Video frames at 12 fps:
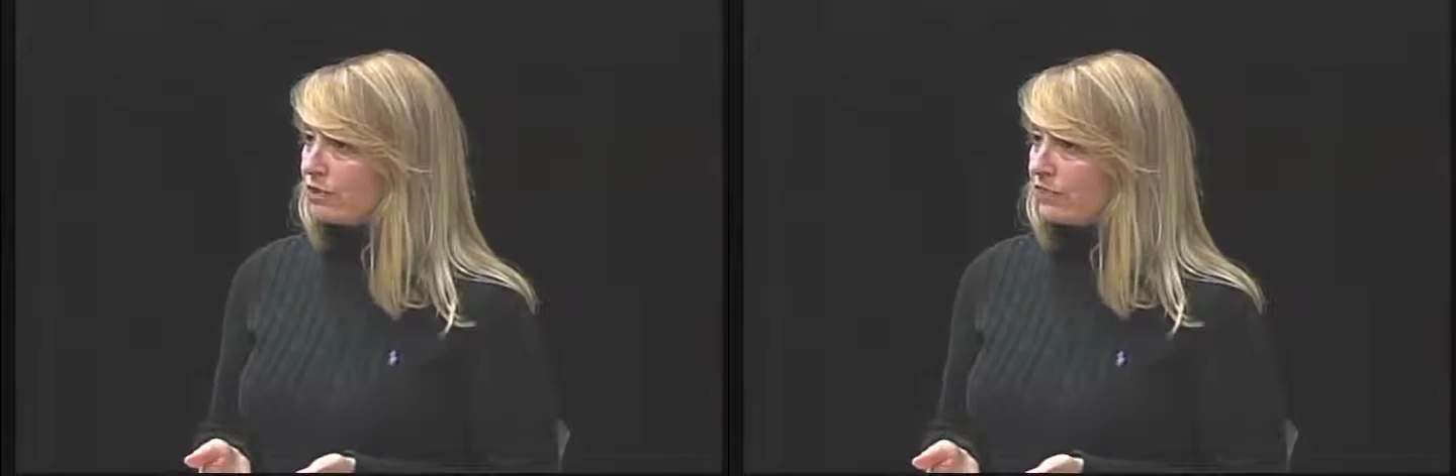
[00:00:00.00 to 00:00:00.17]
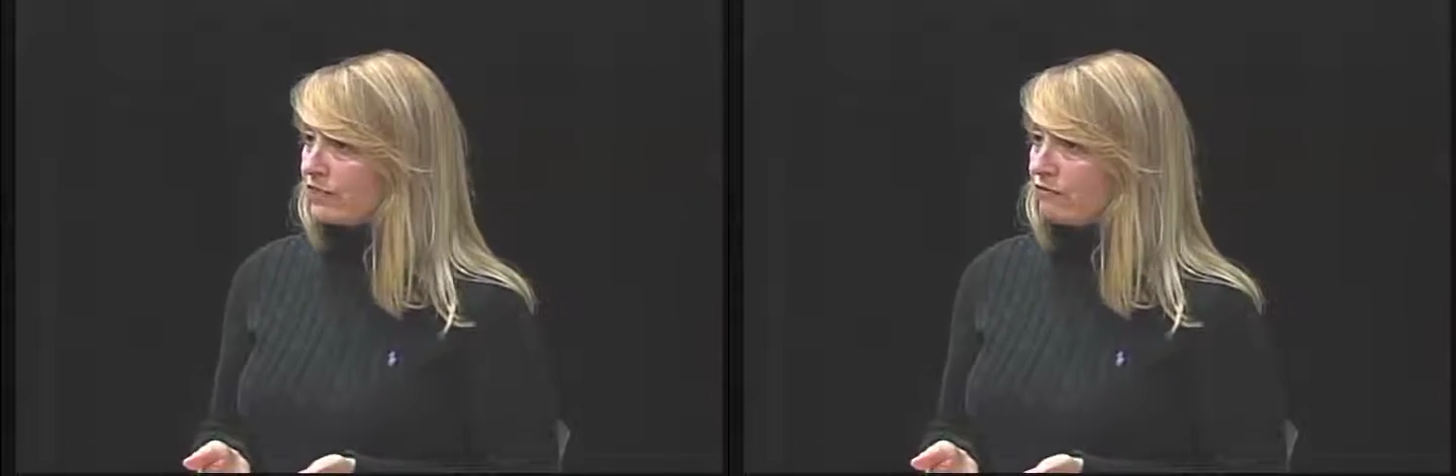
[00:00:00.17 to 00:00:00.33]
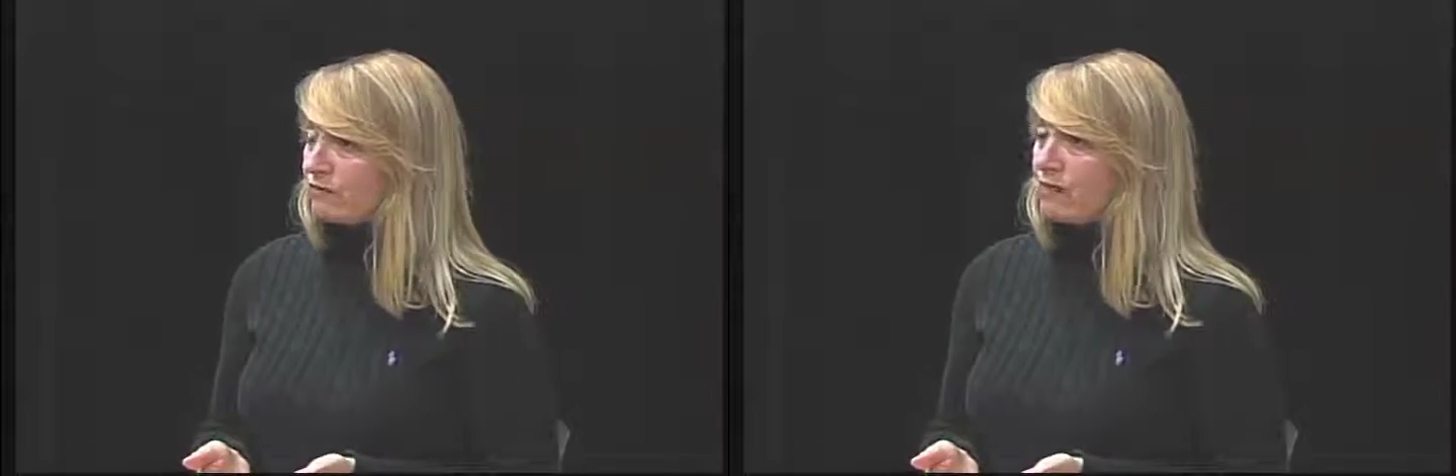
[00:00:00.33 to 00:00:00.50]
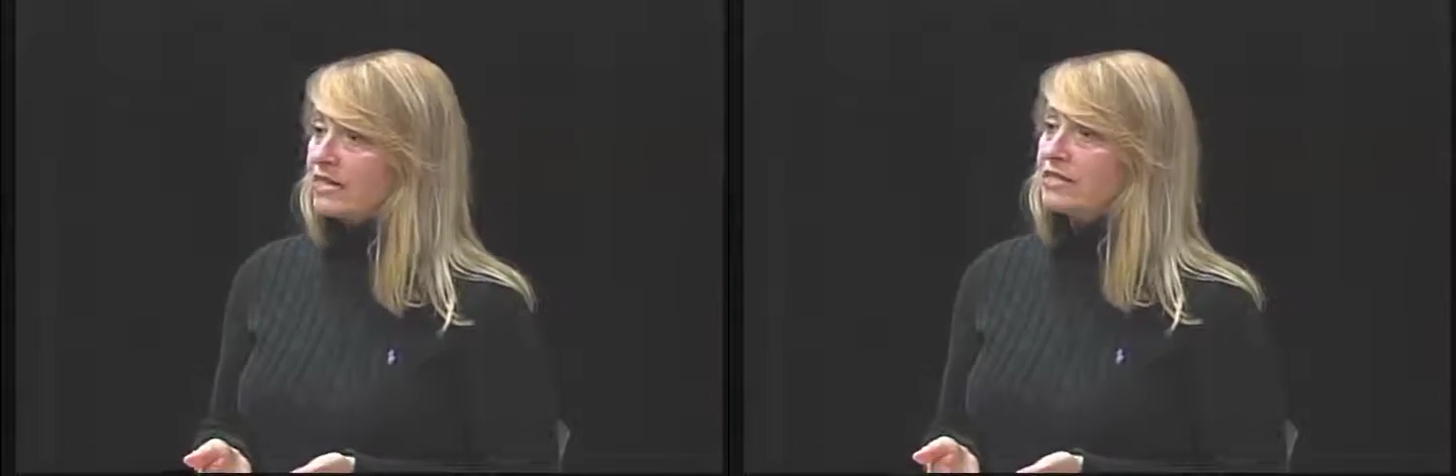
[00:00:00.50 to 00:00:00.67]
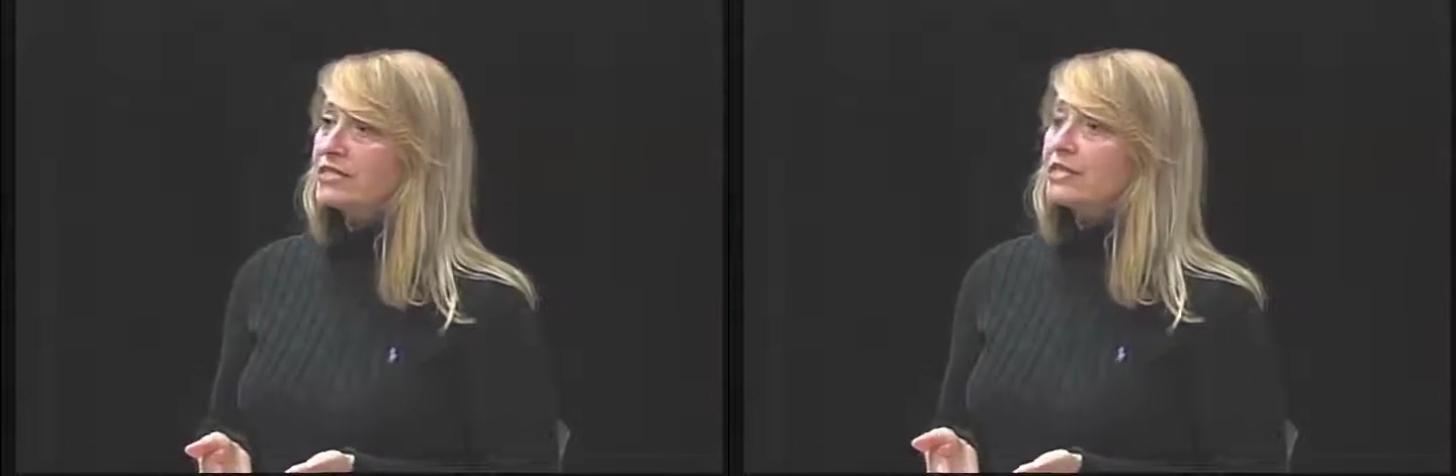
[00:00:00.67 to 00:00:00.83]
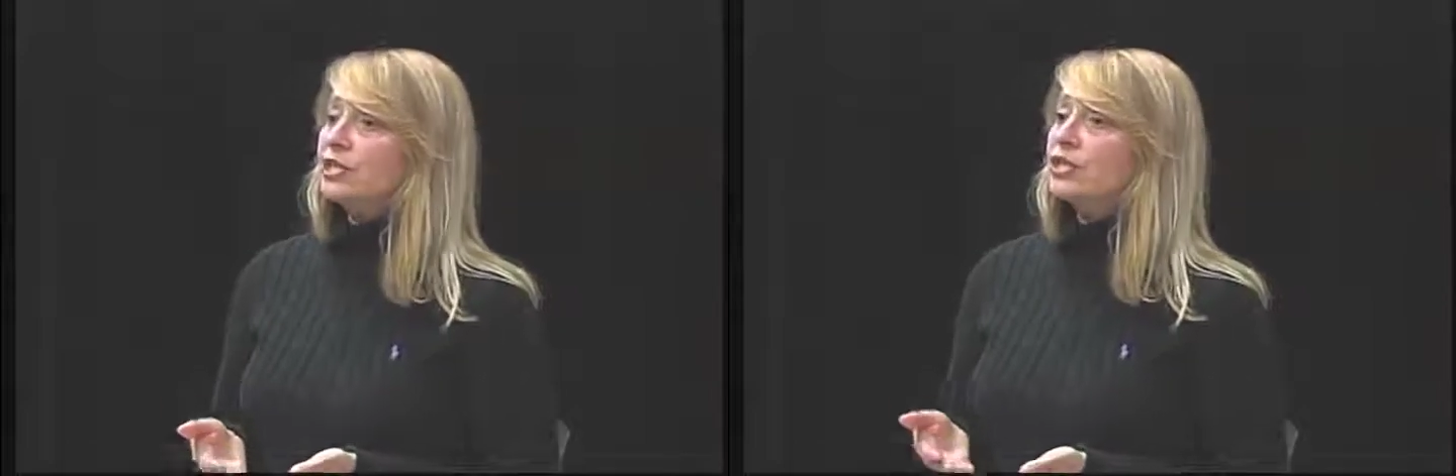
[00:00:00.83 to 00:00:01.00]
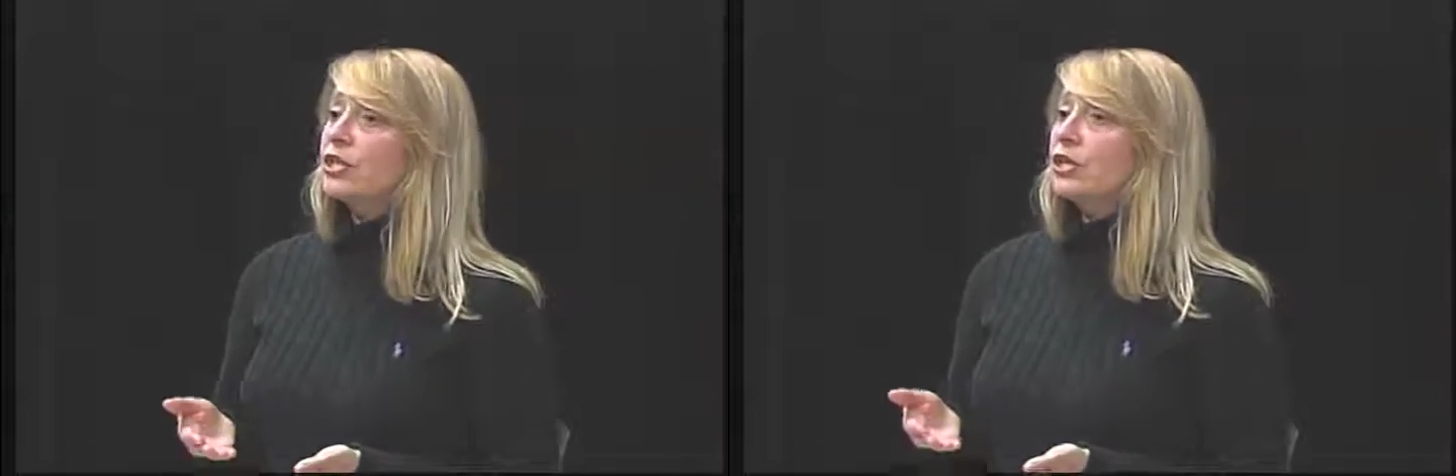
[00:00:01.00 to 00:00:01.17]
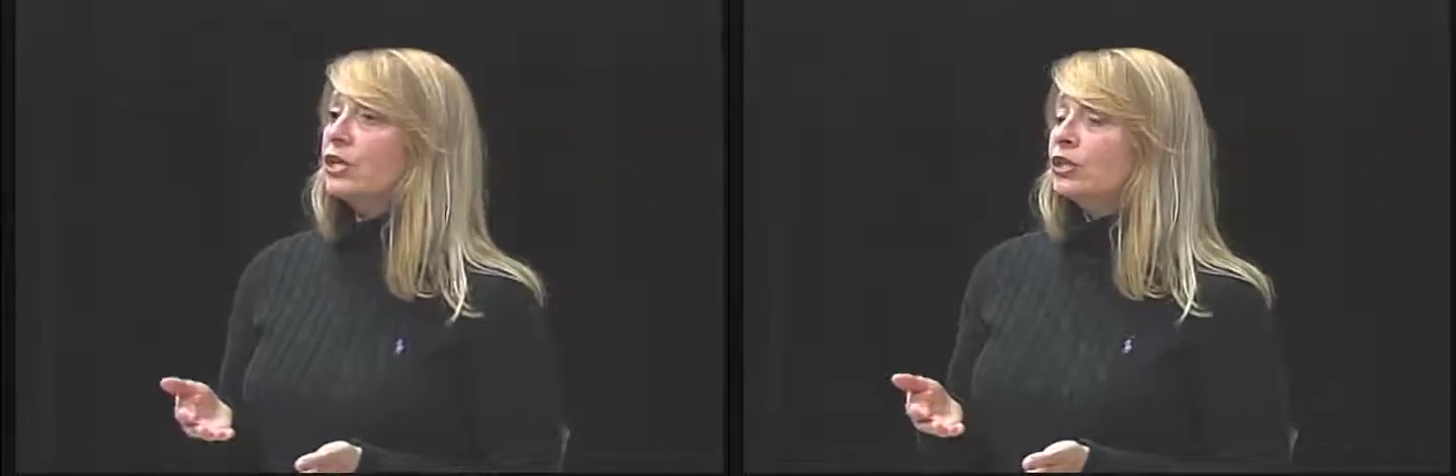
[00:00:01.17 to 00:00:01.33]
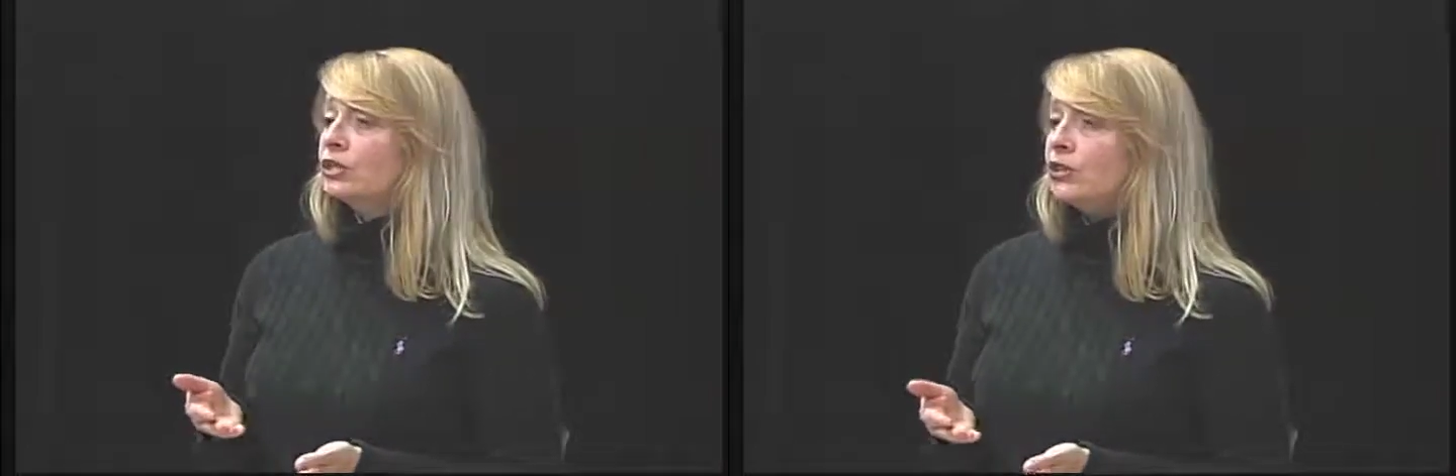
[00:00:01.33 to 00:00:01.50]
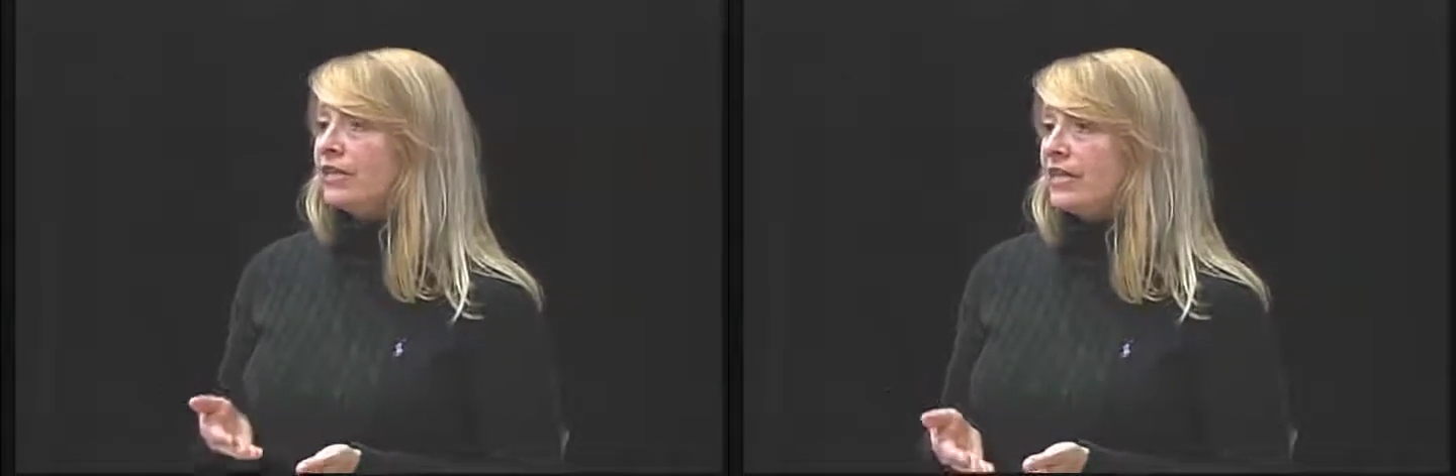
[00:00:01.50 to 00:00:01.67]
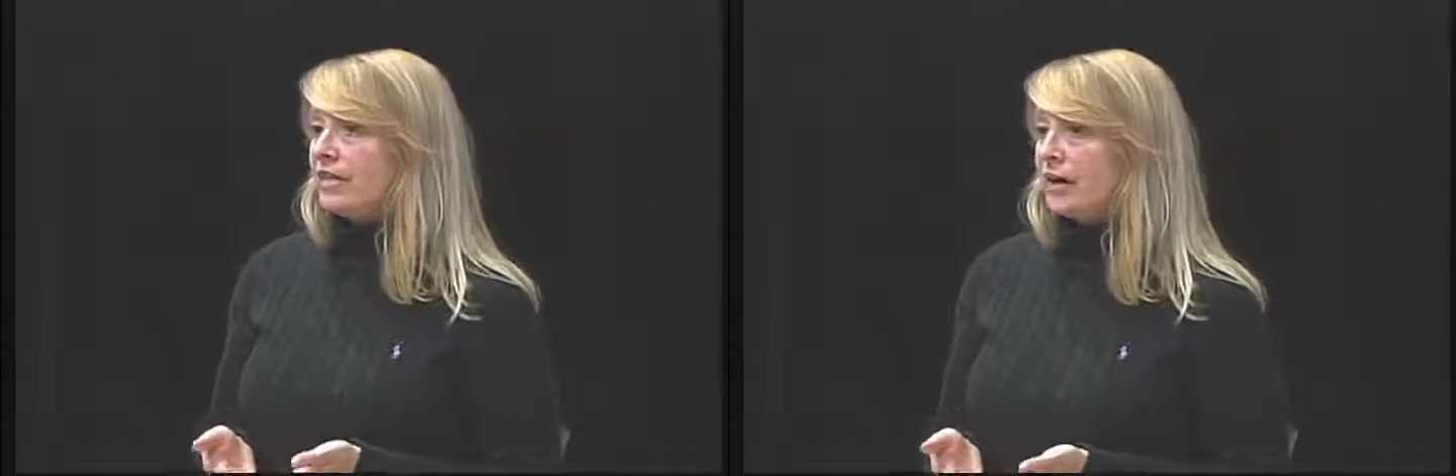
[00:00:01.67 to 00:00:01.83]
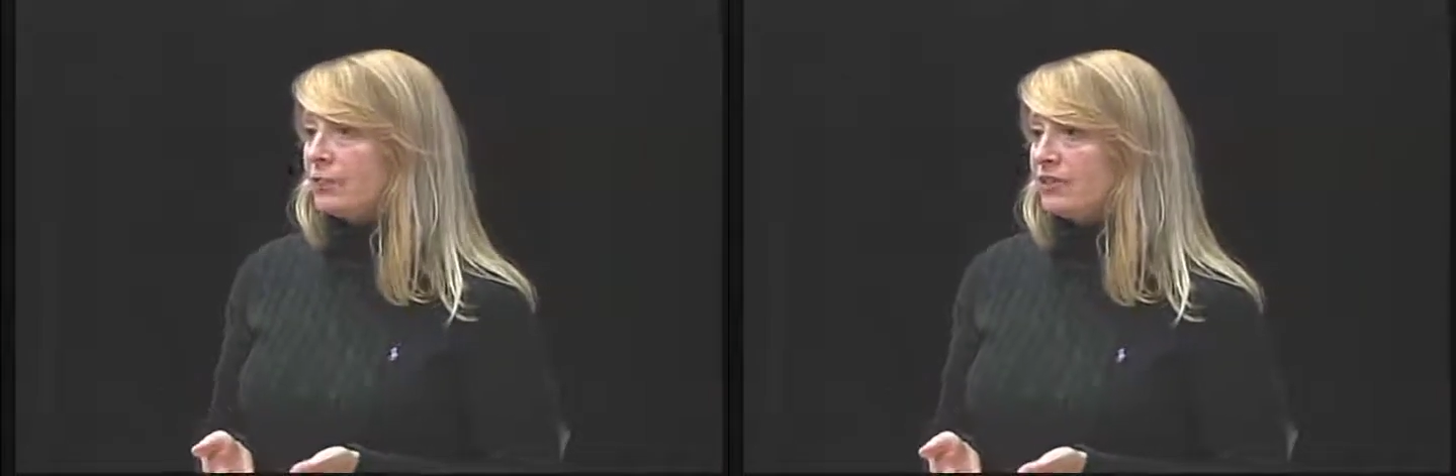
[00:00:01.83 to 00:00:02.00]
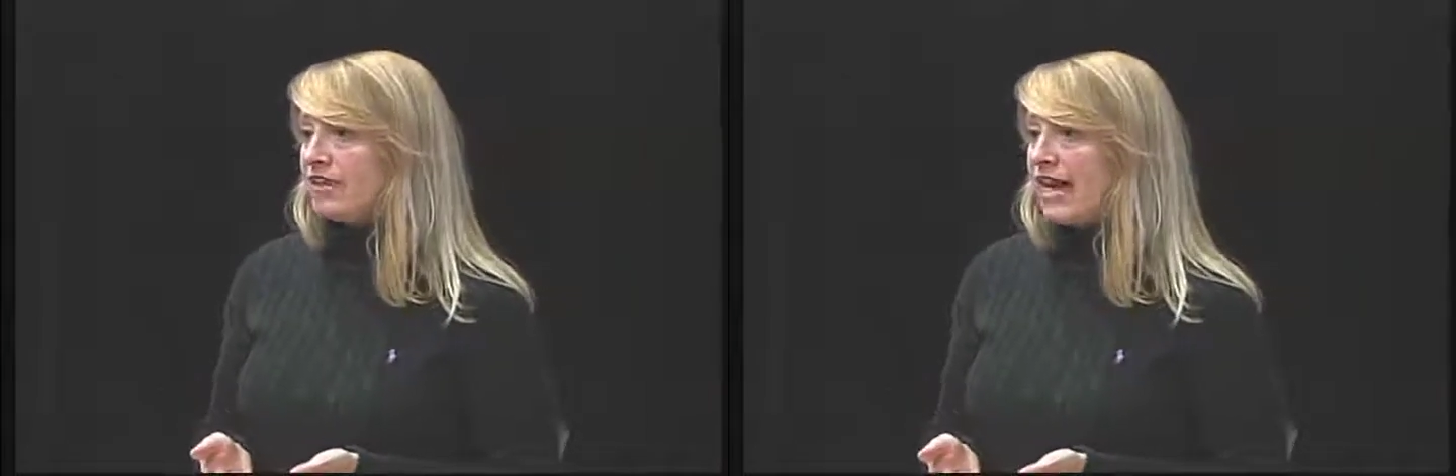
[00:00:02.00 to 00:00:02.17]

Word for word: leave a message, looking up the